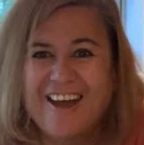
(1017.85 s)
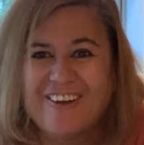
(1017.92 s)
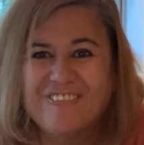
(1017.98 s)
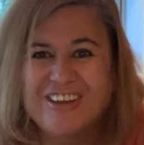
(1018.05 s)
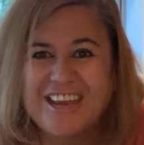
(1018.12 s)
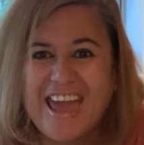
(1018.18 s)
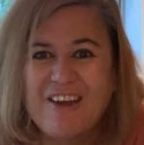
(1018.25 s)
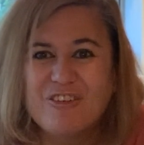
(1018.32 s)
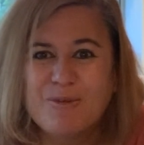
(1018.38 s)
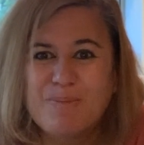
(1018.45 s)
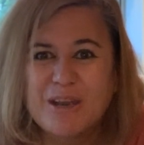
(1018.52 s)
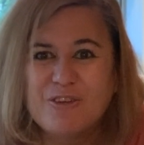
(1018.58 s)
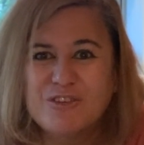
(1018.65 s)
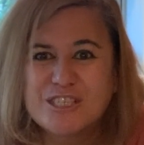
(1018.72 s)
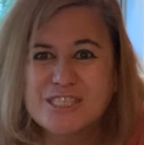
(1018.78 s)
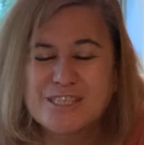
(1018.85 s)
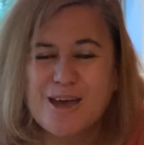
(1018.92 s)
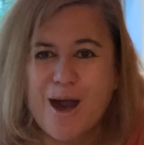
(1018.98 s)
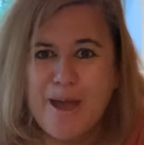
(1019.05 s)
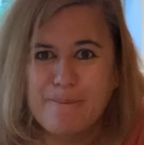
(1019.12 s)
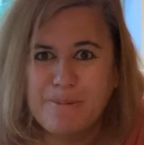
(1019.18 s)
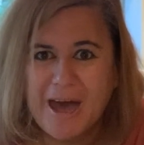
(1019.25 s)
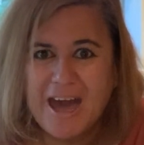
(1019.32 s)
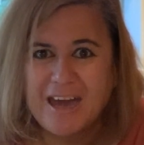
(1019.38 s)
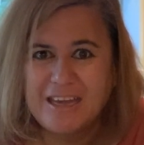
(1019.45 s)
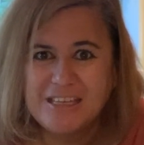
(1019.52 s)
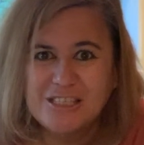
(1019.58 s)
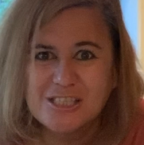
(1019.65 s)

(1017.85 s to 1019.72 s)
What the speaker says: We have a bit of a Skype page,